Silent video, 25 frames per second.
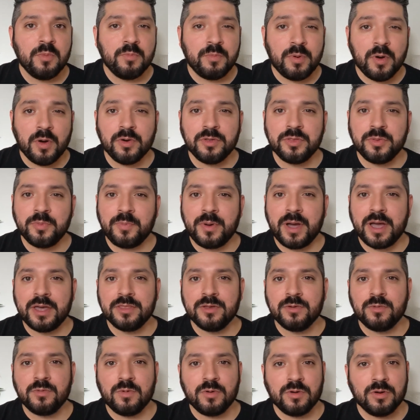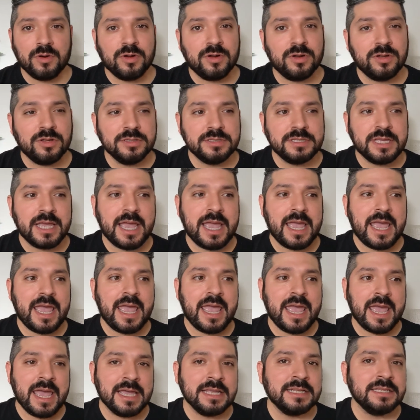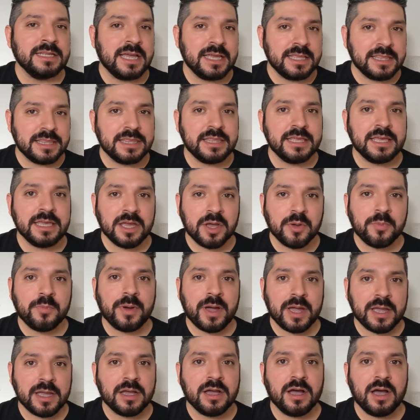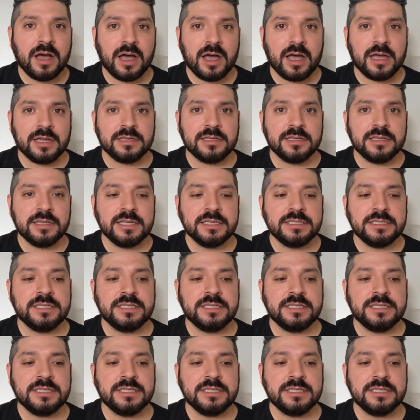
both by the world and I think by God.